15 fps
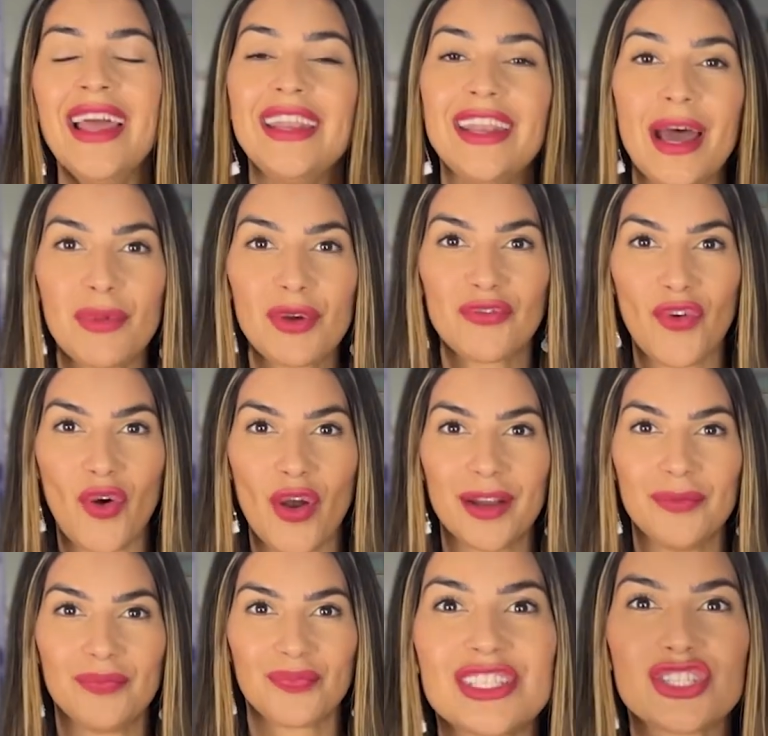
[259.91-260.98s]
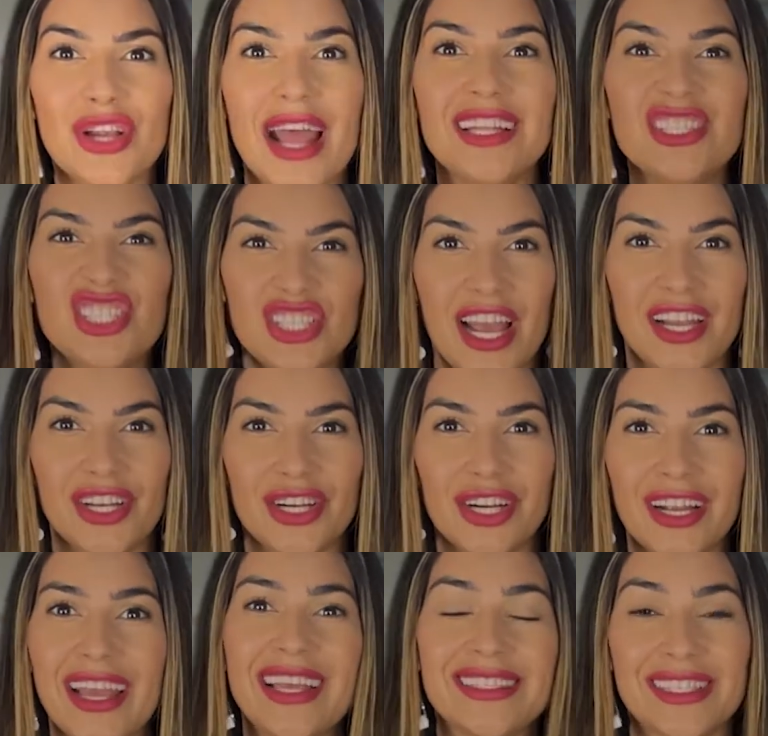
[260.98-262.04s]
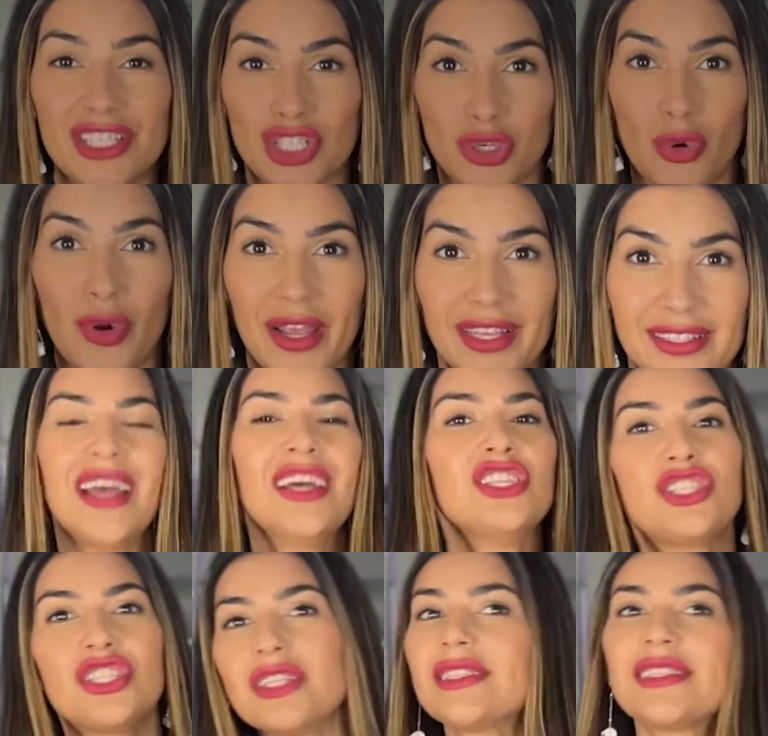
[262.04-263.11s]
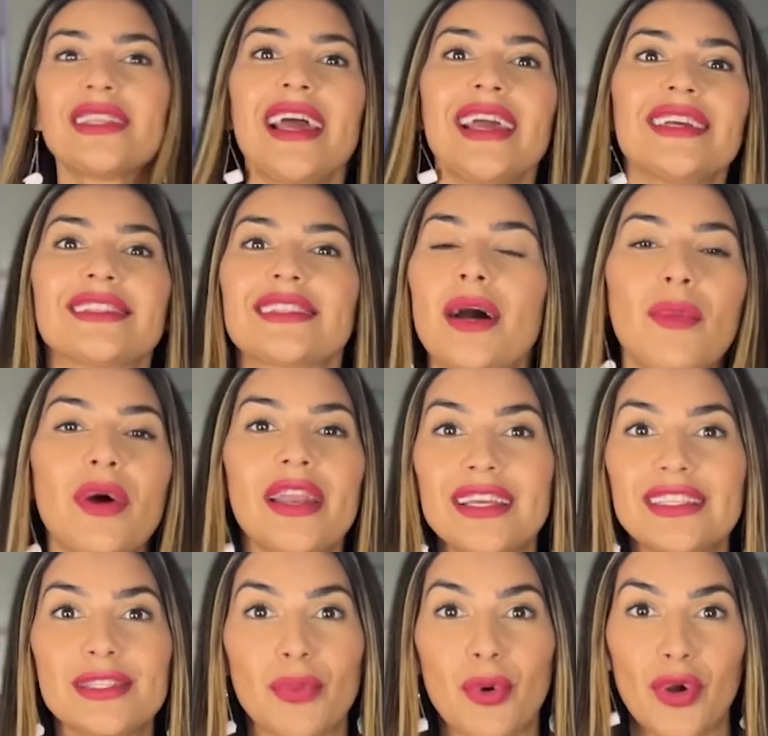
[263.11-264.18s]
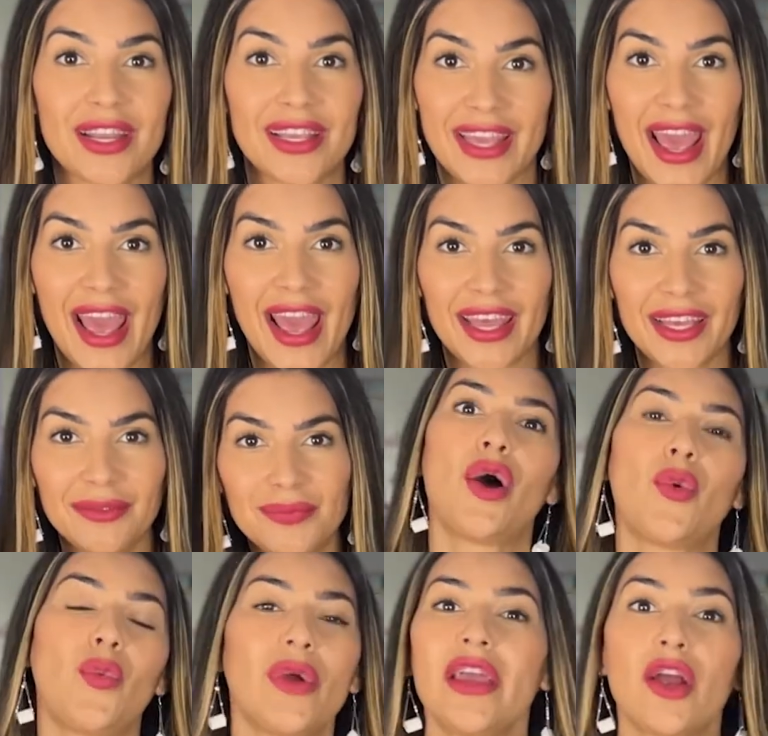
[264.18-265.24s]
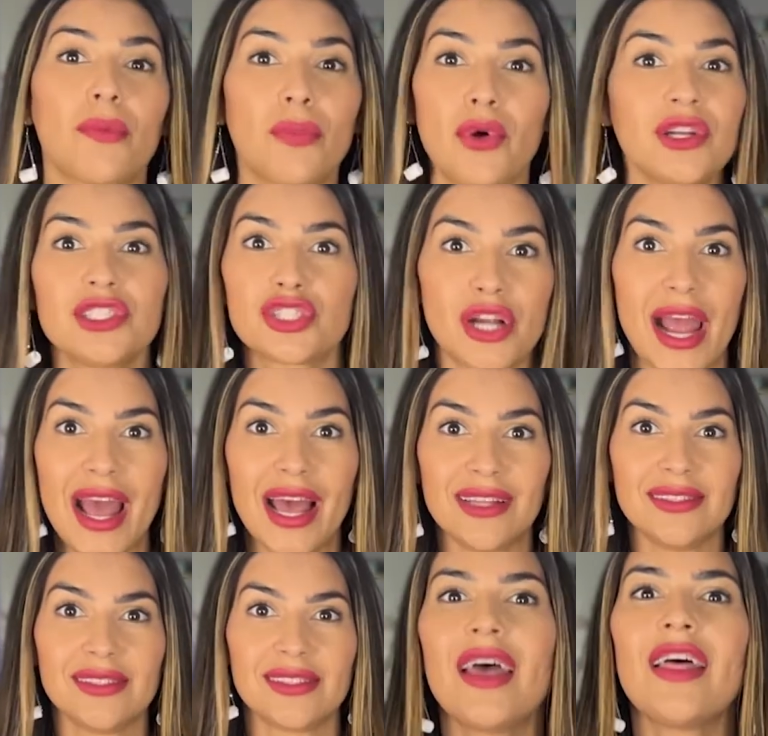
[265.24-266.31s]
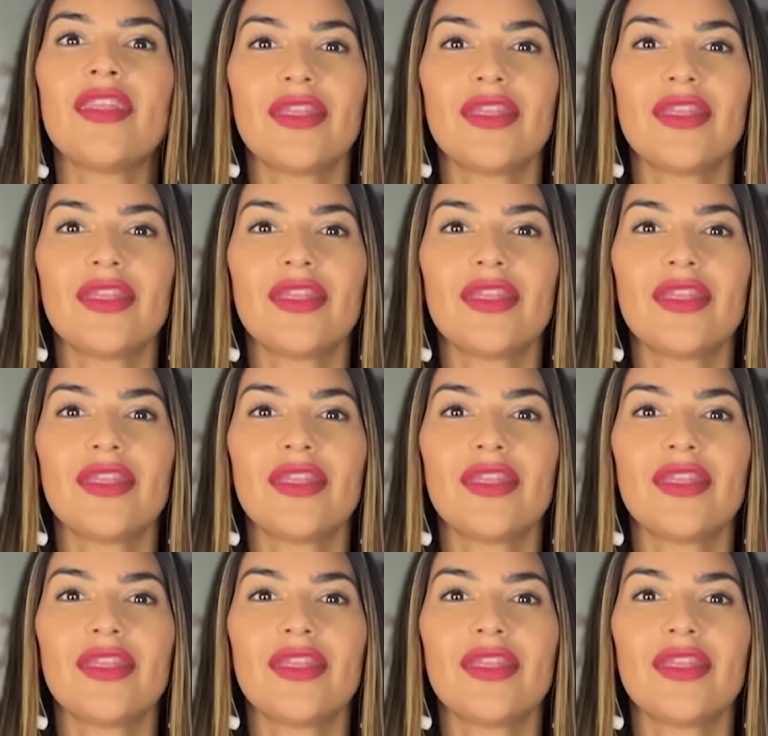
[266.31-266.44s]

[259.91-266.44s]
Number four, transgender is a choice. Just like someone is born gay, we are born trans.